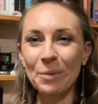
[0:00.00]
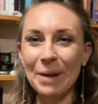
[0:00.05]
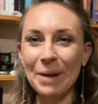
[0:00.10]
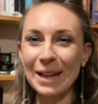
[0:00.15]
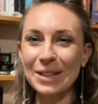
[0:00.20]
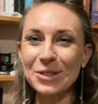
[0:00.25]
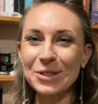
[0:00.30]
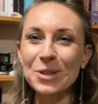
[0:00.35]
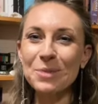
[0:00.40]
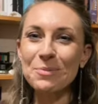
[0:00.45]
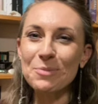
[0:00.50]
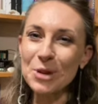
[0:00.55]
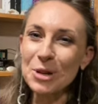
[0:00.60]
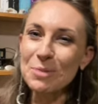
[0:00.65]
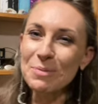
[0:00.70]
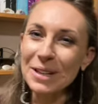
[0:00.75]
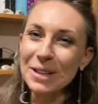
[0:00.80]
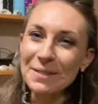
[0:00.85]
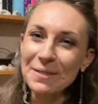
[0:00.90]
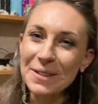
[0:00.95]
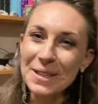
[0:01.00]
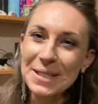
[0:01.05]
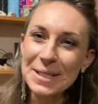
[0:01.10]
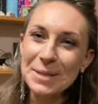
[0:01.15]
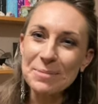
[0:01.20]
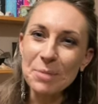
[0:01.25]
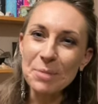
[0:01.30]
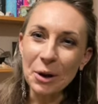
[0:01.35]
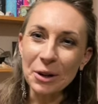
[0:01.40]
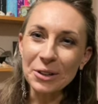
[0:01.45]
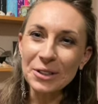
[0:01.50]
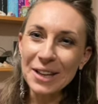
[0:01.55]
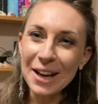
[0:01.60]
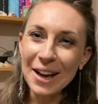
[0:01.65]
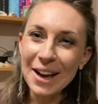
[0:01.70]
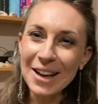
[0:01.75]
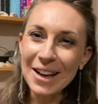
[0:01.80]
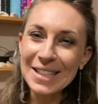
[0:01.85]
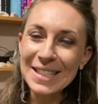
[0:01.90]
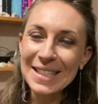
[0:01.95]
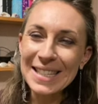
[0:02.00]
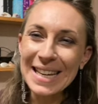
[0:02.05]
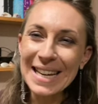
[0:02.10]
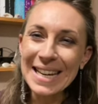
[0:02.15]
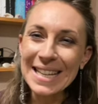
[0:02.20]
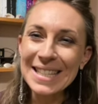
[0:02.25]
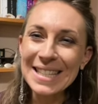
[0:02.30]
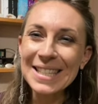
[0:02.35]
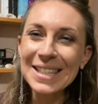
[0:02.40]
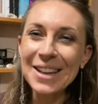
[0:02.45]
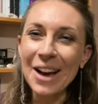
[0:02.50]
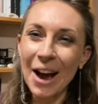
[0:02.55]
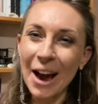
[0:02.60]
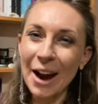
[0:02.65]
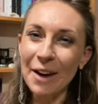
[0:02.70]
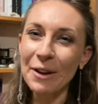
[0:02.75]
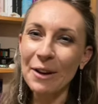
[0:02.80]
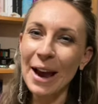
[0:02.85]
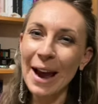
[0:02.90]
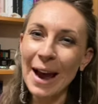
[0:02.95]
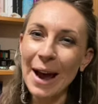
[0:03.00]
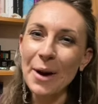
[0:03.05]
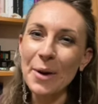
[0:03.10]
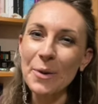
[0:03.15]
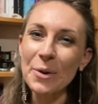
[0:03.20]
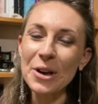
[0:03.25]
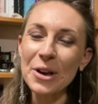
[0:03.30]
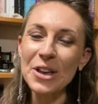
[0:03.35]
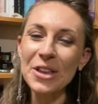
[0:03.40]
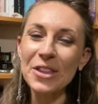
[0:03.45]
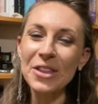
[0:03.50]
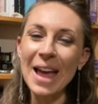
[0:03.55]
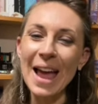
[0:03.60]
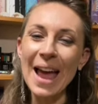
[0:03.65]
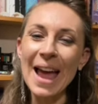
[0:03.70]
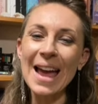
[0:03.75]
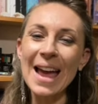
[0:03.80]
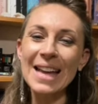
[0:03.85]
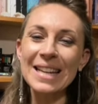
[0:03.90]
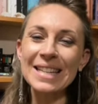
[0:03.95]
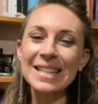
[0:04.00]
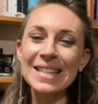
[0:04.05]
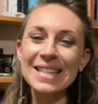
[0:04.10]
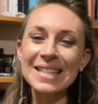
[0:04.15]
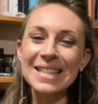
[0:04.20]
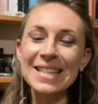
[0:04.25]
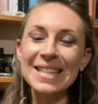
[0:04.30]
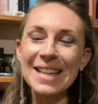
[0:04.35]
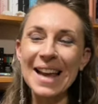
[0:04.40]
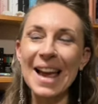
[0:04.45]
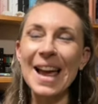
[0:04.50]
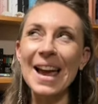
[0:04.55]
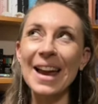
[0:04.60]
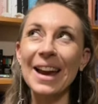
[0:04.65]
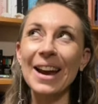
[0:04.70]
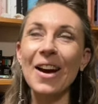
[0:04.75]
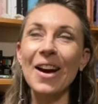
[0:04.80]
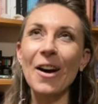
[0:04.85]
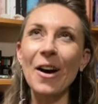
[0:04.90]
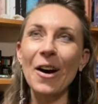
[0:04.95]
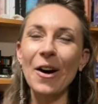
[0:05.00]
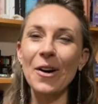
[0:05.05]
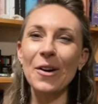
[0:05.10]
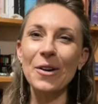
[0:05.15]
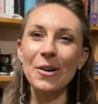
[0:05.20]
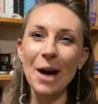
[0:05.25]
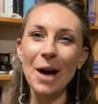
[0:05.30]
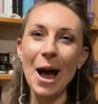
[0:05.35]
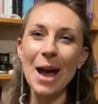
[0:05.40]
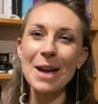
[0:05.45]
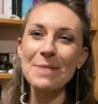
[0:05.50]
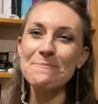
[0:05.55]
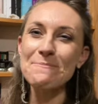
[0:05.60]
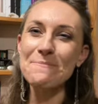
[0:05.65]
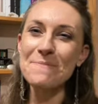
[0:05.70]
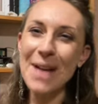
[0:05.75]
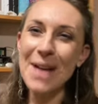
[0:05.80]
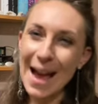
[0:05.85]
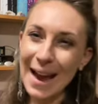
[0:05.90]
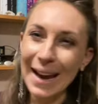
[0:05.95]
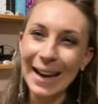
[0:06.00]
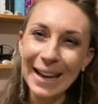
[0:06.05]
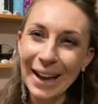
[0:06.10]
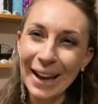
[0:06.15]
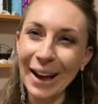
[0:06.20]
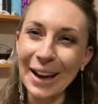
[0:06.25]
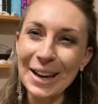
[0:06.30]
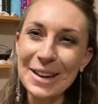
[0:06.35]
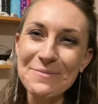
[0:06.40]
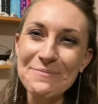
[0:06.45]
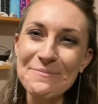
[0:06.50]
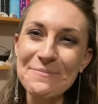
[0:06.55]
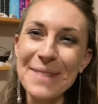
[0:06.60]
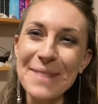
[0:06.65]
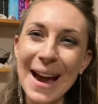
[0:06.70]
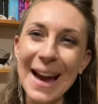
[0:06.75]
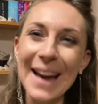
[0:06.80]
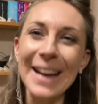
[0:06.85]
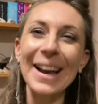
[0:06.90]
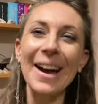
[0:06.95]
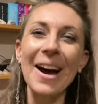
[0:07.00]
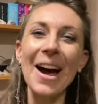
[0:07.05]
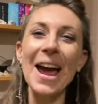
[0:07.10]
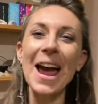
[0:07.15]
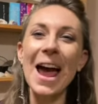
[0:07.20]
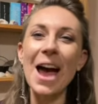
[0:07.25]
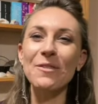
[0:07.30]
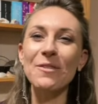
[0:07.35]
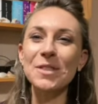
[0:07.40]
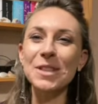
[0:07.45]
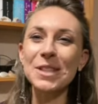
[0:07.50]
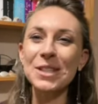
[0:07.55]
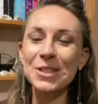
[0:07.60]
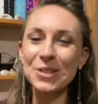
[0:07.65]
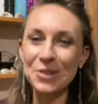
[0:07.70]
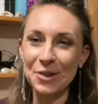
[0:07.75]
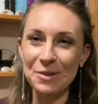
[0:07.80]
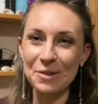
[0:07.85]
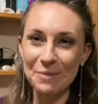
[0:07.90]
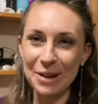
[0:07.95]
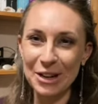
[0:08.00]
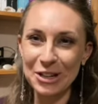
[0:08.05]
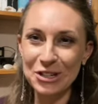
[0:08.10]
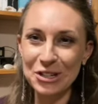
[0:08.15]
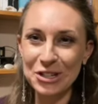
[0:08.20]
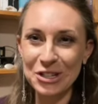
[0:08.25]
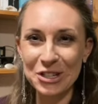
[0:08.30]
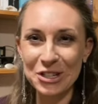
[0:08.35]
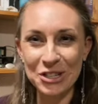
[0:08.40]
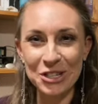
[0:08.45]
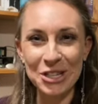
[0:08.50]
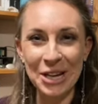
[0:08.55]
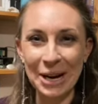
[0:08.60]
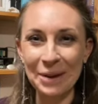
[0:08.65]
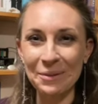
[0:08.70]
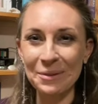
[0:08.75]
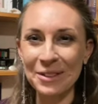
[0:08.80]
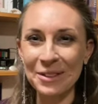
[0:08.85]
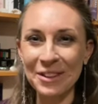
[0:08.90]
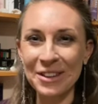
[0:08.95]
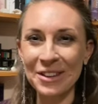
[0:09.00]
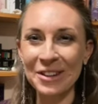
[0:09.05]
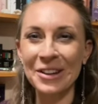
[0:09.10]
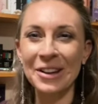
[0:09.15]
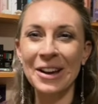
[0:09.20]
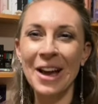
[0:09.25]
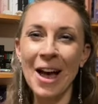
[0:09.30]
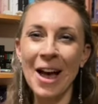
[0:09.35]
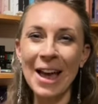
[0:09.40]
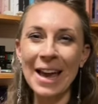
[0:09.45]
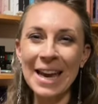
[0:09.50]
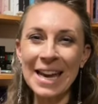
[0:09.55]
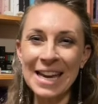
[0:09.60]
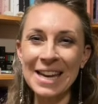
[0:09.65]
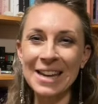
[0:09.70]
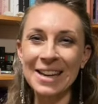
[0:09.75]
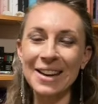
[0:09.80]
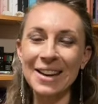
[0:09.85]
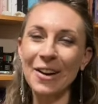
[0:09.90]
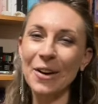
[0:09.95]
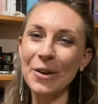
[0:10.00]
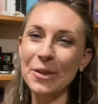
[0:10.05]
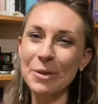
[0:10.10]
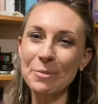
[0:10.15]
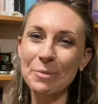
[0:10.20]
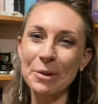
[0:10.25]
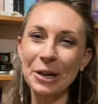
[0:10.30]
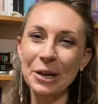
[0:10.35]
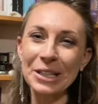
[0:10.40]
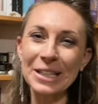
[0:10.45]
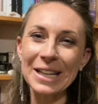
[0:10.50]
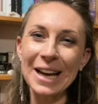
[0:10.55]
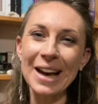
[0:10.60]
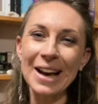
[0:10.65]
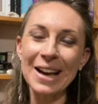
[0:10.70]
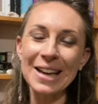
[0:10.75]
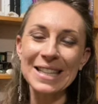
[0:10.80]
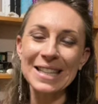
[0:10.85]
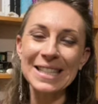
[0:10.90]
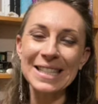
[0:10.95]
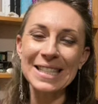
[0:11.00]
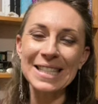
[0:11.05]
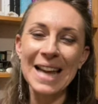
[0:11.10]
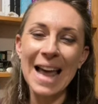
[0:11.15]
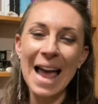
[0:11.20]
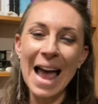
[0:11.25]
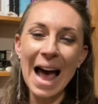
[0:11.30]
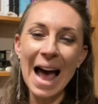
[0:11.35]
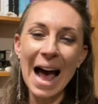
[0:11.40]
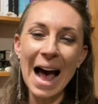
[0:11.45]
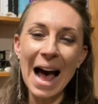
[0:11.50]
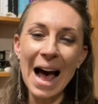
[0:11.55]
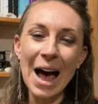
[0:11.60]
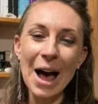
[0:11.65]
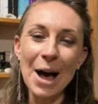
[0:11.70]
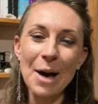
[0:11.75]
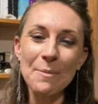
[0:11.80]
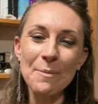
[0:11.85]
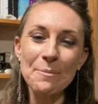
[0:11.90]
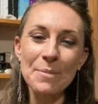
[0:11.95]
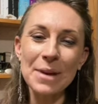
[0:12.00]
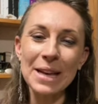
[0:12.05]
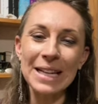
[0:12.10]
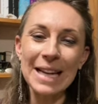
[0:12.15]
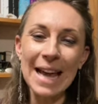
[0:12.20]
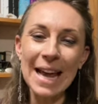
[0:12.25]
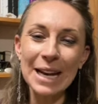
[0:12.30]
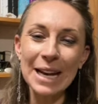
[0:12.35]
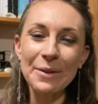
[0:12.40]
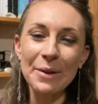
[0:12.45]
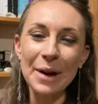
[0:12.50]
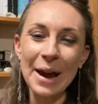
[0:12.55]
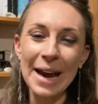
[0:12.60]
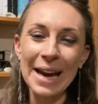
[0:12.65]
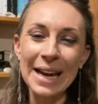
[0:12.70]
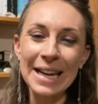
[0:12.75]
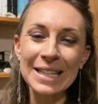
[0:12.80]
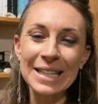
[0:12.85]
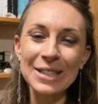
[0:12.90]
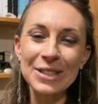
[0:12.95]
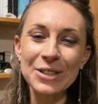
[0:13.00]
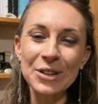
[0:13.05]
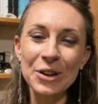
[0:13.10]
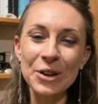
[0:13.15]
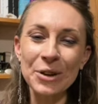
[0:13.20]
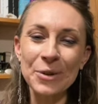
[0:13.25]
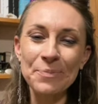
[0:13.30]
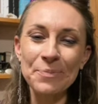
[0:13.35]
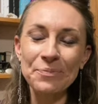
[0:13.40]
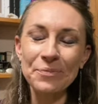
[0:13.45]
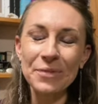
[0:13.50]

back to the Moon Manifesting Podcast. It's Kyra Howarth, and today, I'm back. I have so much to share with you here on the podcast. But anyway, so